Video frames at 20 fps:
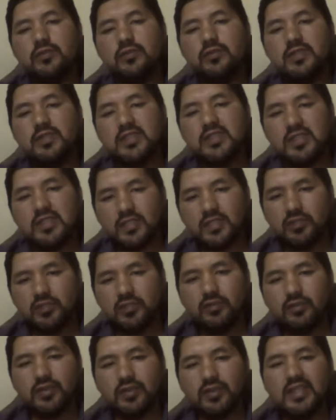search,
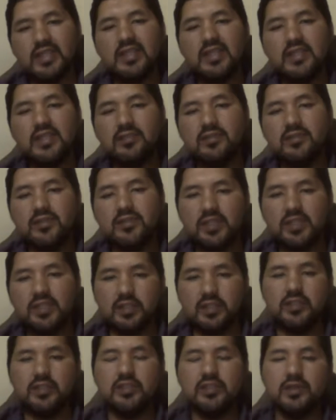or the need to
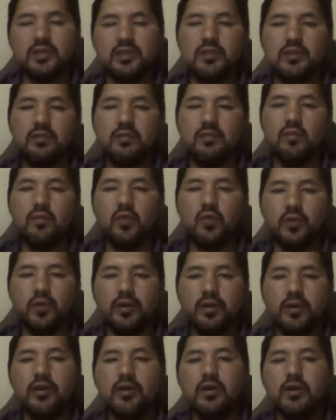search
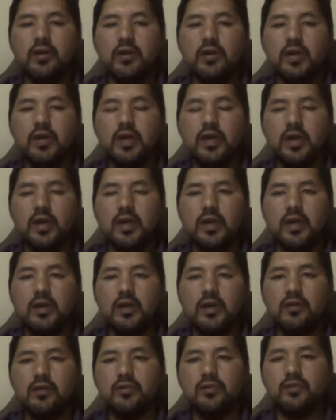more,
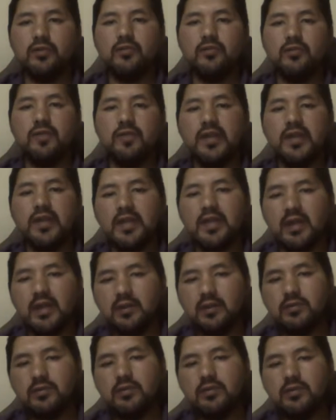or to find
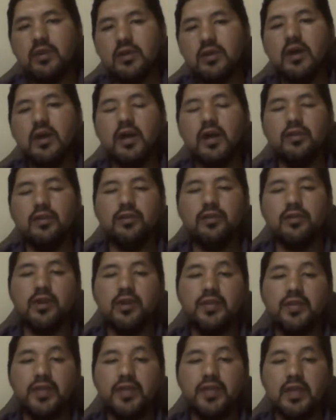out
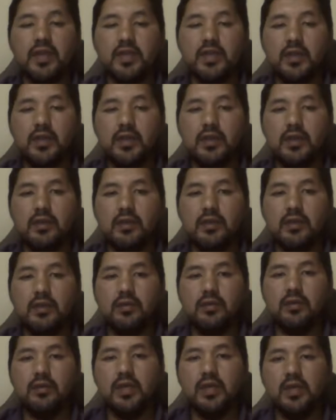another thing,
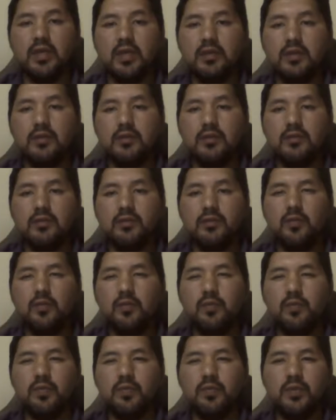okay,
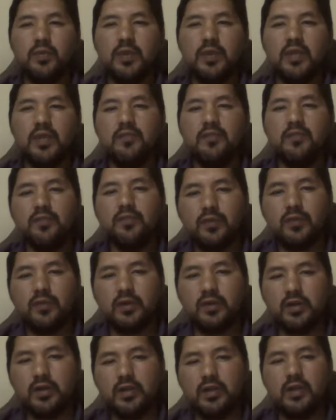to put an
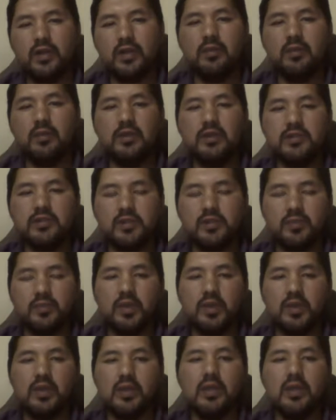effort about
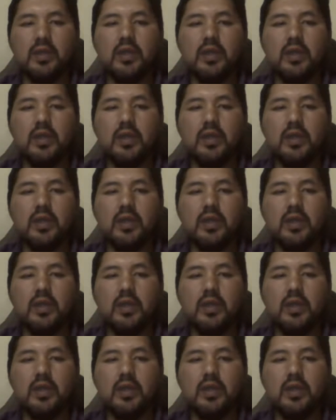something.